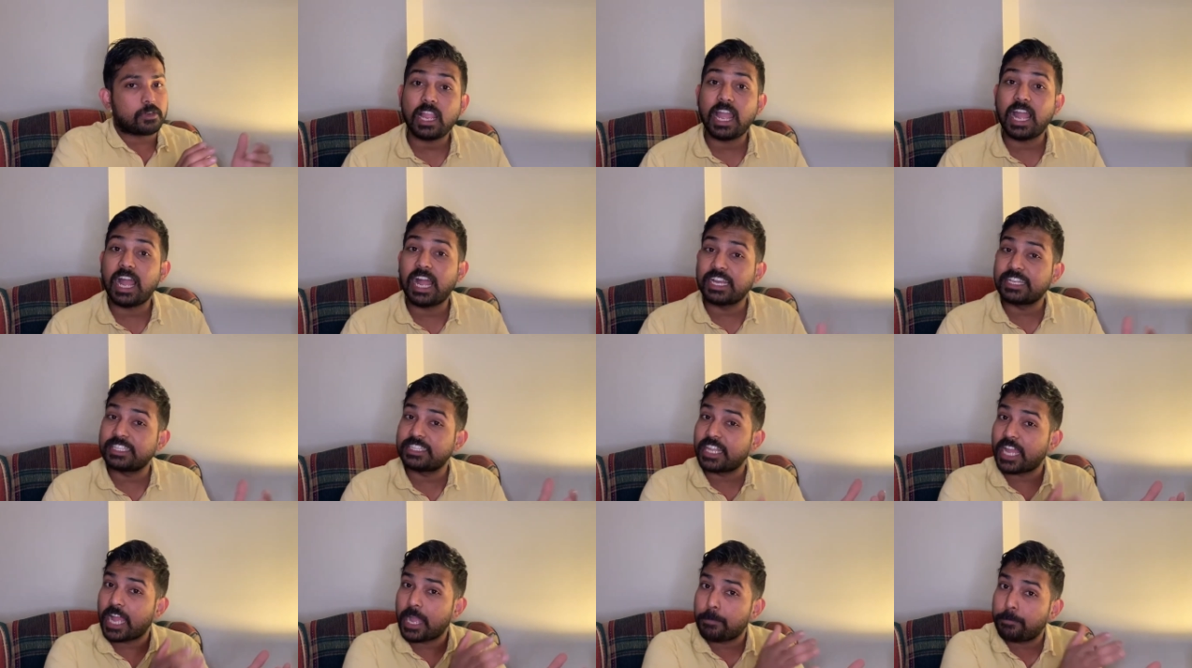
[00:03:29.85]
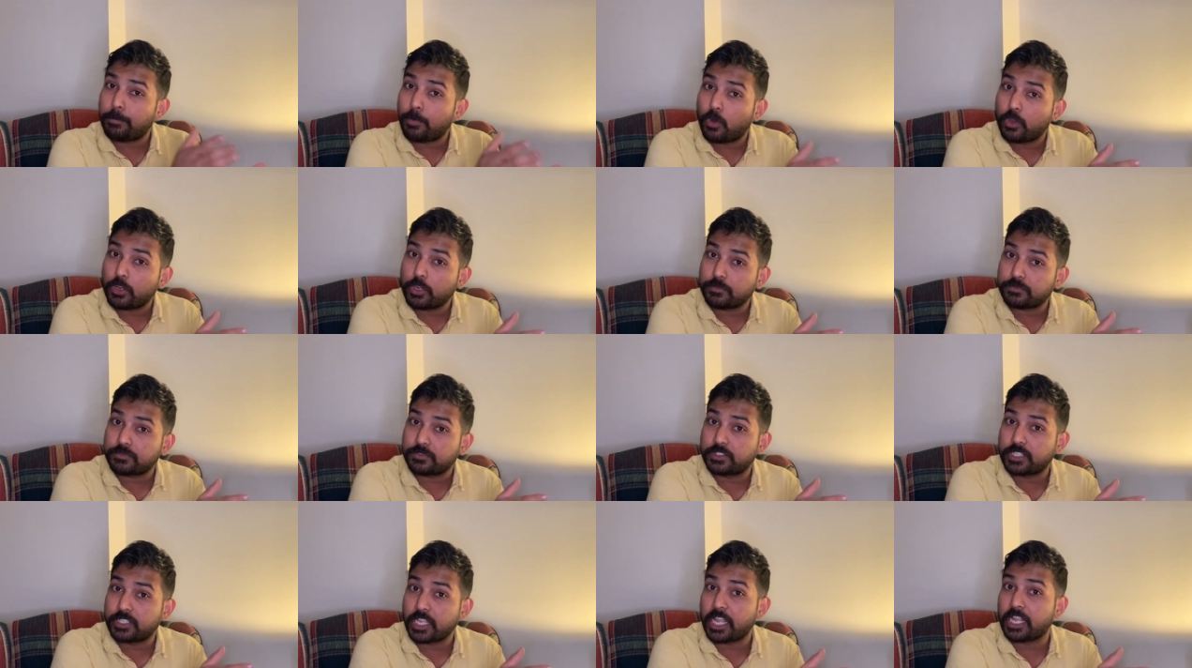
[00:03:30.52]
At that point of
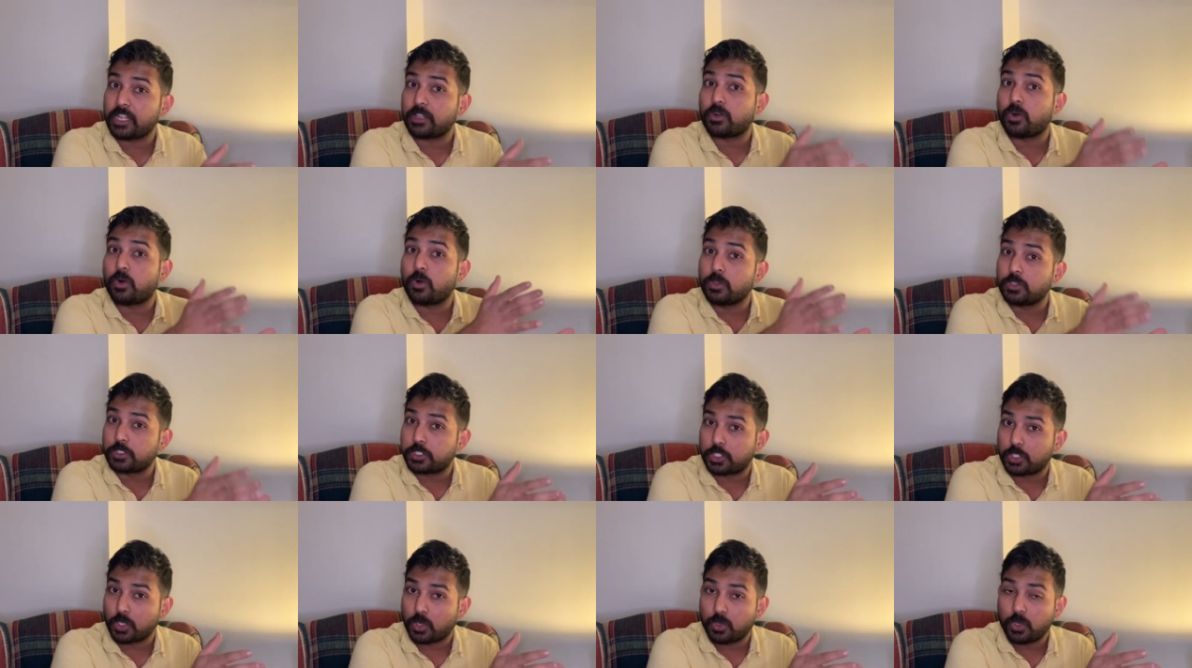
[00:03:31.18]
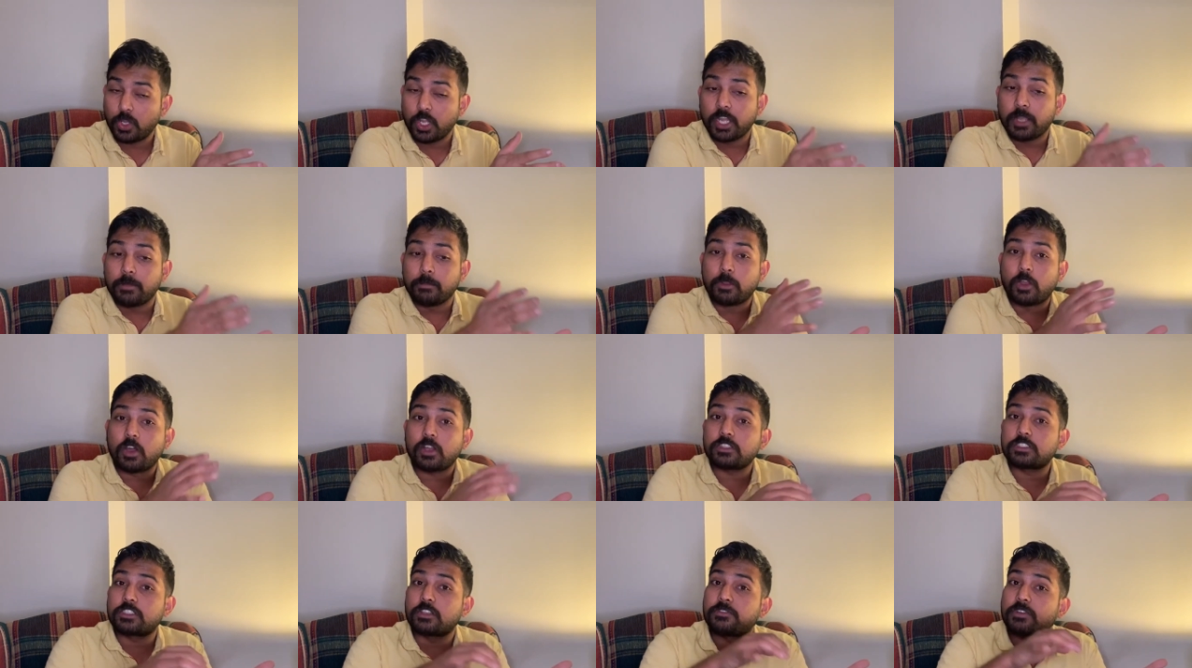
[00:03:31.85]
sale also,
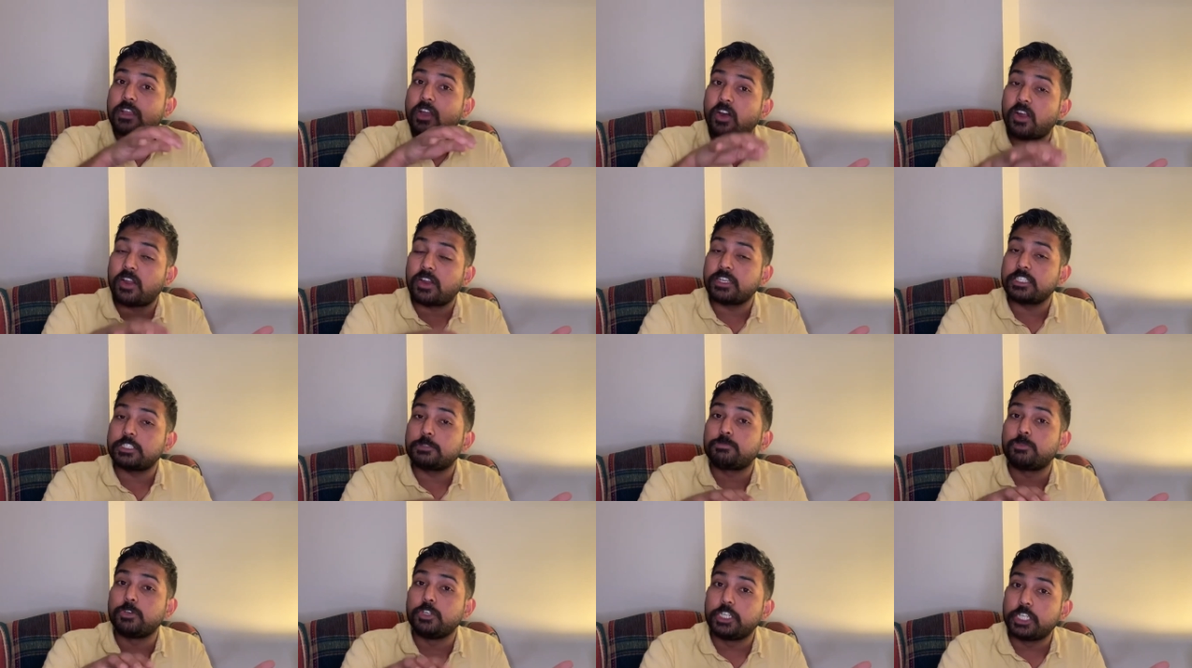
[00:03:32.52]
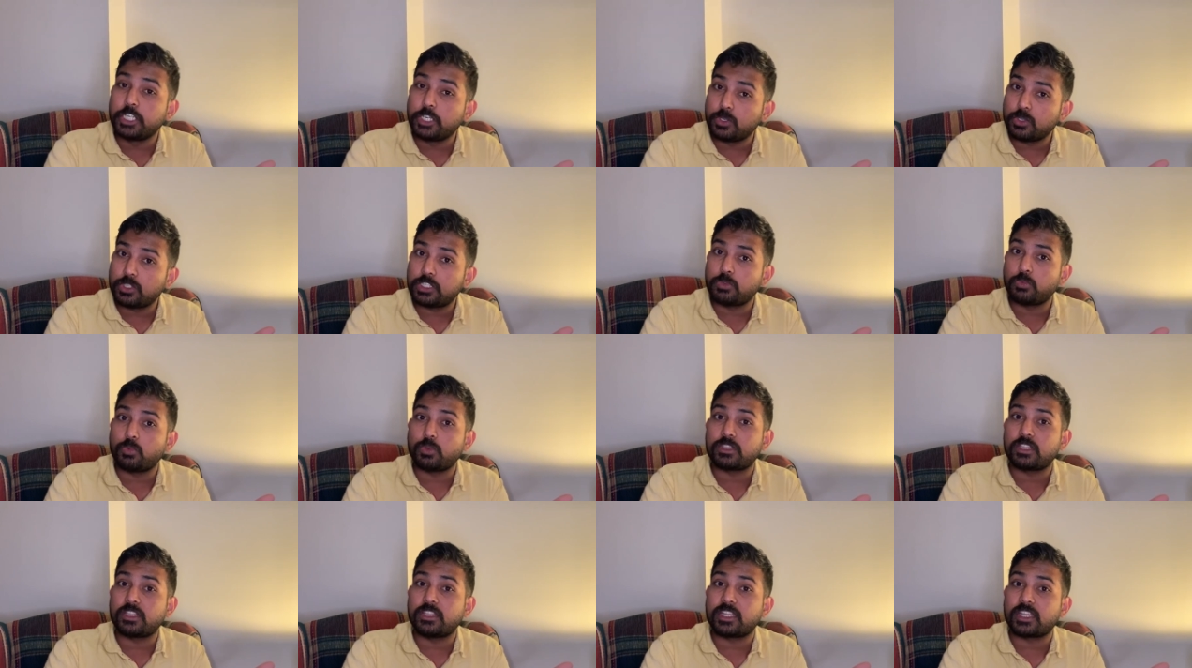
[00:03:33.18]
because the car is produced
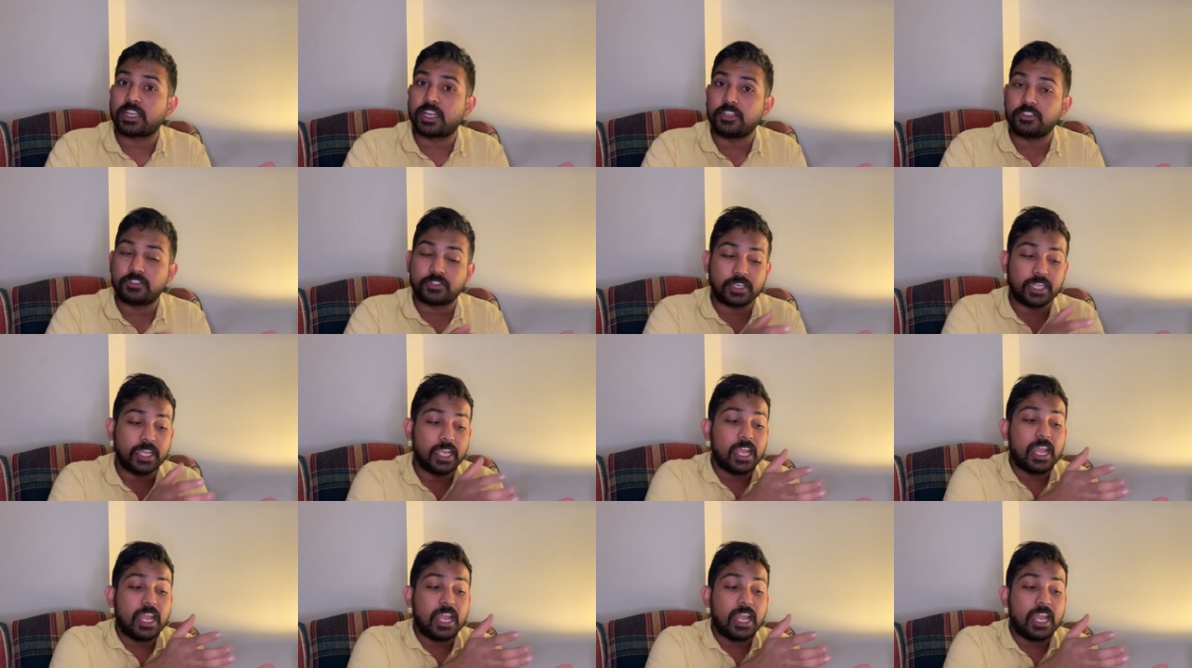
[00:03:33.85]
within the country